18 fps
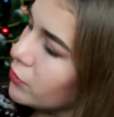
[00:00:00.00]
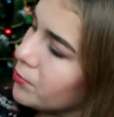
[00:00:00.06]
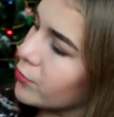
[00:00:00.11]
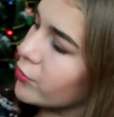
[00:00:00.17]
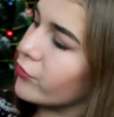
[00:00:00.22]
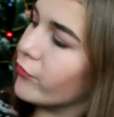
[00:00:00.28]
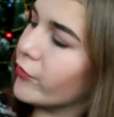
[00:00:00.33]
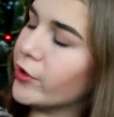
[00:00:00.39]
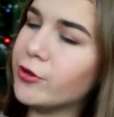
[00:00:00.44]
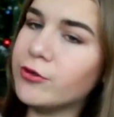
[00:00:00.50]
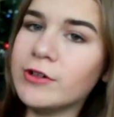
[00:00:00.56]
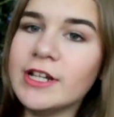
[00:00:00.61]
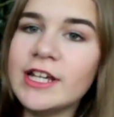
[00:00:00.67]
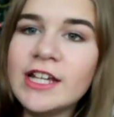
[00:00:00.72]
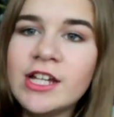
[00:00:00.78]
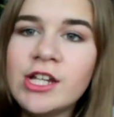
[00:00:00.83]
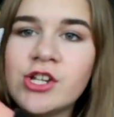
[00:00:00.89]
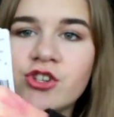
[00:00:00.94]

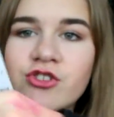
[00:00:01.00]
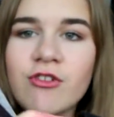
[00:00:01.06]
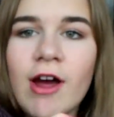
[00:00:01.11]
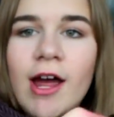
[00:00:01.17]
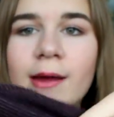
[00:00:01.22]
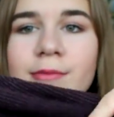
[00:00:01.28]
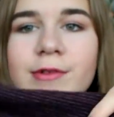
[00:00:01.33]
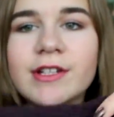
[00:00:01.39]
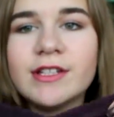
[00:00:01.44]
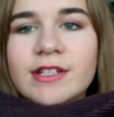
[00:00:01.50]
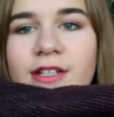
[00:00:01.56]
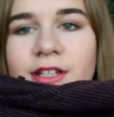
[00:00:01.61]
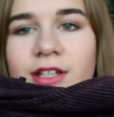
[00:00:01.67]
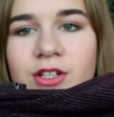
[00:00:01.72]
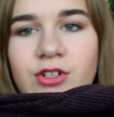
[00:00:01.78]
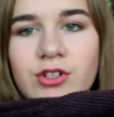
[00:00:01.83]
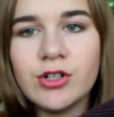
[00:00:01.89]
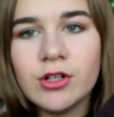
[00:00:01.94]
maroony striped
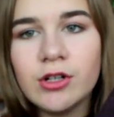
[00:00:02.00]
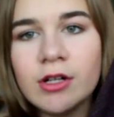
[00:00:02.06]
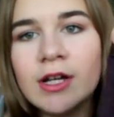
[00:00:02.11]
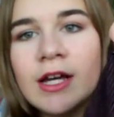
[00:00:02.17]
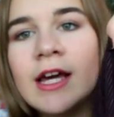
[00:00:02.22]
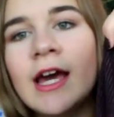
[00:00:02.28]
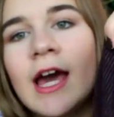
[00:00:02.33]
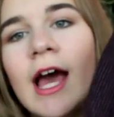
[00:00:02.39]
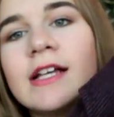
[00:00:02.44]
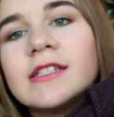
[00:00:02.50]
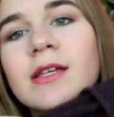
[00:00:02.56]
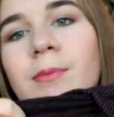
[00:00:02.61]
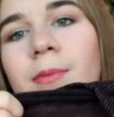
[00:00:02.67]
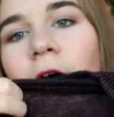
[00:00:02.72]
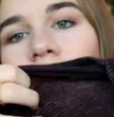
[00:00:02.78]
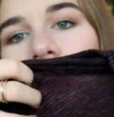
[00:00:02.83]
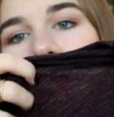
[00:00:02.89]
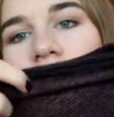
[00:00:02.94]
t-shirt. It has a
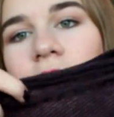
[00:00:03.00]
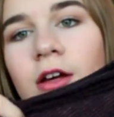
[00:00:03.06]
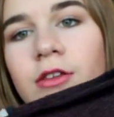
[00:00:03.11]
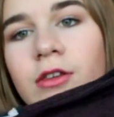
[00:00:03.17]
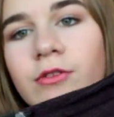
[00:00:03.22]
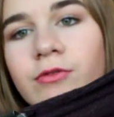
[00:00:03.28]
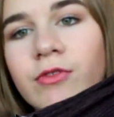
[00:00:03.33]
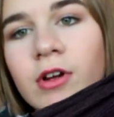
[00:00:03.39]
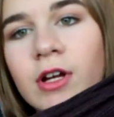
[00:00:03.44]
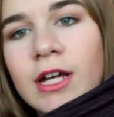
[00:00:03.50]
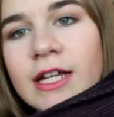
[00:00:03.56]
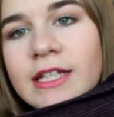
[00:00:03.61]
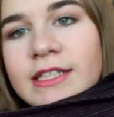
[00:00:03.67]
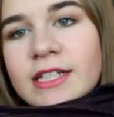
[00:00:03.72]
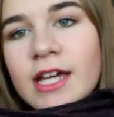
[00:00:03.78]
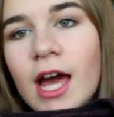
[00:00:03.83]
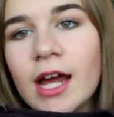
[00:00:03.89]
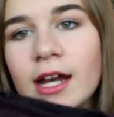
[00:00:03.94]
pocket on the front.
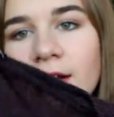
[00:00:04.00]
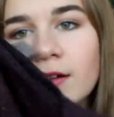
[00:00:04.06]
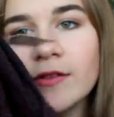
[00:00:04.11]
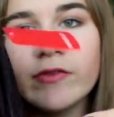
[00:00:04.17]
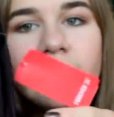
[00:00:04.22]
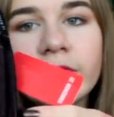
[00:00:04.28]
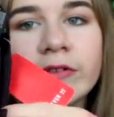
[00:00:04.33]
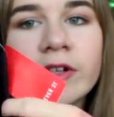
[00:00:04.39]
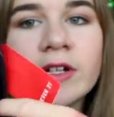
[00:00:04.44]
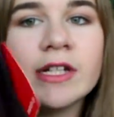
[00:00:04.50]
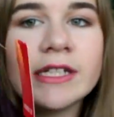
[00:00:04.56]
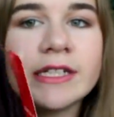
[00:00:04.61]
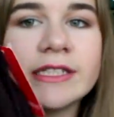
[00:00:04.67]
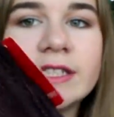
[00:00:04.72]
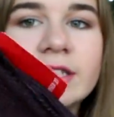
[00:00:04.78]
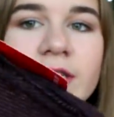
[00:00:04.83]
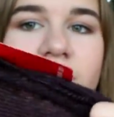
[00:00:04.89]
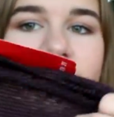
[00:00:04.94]
It's kind of
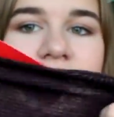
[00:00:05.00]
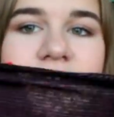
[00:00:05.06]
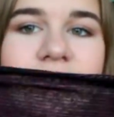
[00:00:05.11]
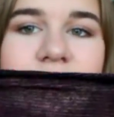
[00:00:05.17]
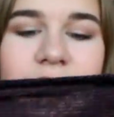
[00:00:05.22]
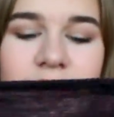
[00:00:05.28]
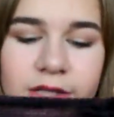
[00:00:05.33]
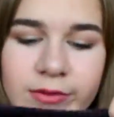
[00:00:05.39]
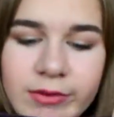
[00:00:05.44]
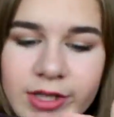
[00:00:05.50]
see-through,